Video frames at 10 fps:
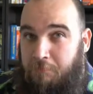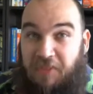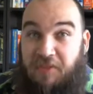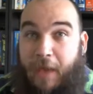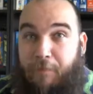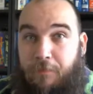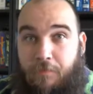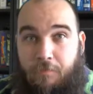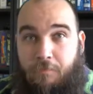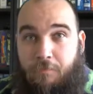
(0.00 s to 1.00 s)
Happened.
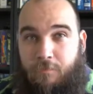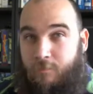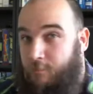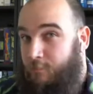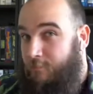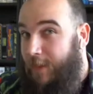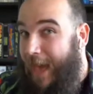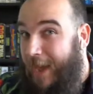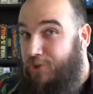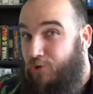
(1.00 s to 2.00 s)

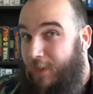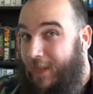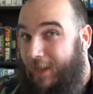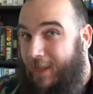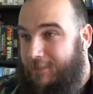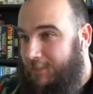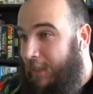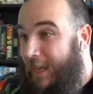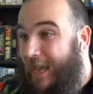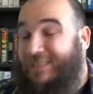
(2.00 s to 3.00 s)
Actually, it is.
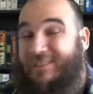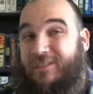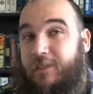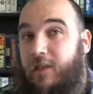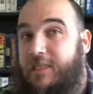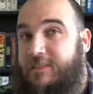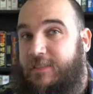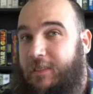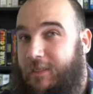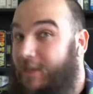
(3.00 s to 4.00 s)
It's
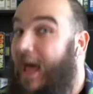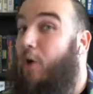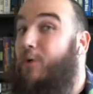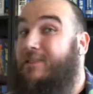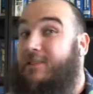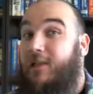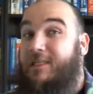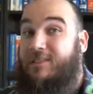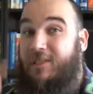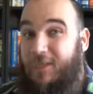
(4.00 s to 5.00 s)
listening. Now it's
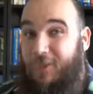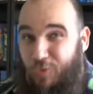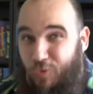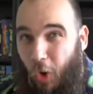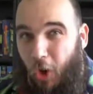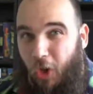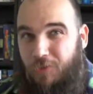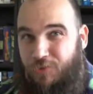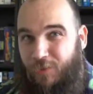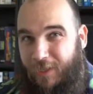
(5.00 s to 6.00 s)
listening to
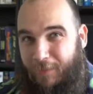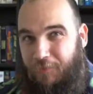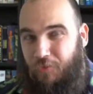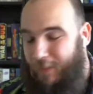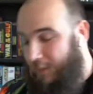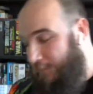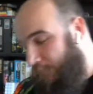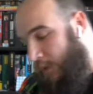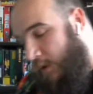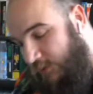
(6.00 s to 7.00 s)
calls you're about to make.
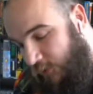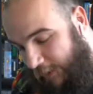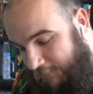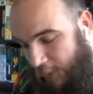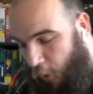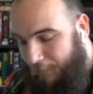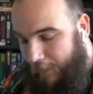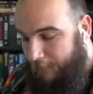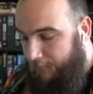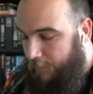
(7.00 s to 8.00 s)
So let me open
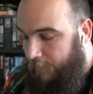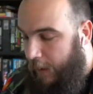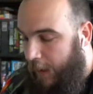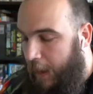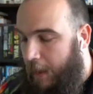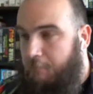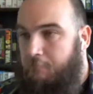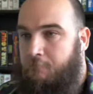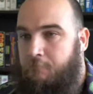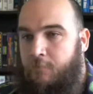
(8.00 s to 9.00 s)
up
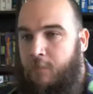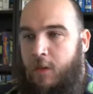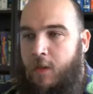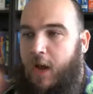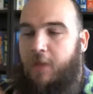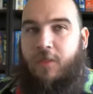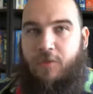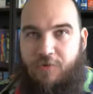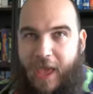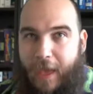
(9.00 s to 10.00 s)
another
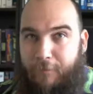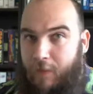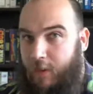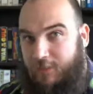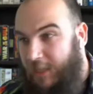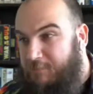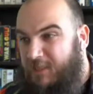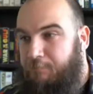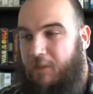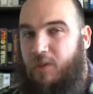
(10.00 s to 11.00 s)
tab. Let me
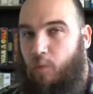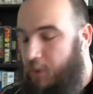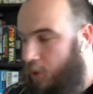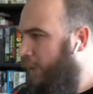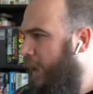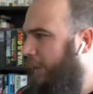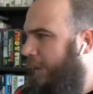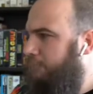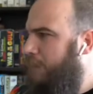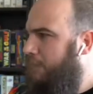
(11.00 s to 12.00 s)
split the window and
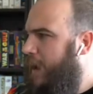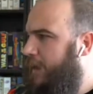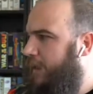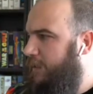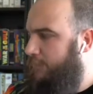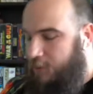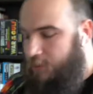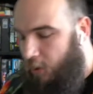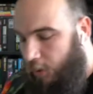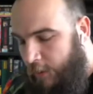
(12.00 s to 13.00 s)
let me make an AWS
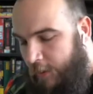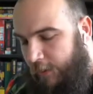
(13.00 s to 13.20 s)
call.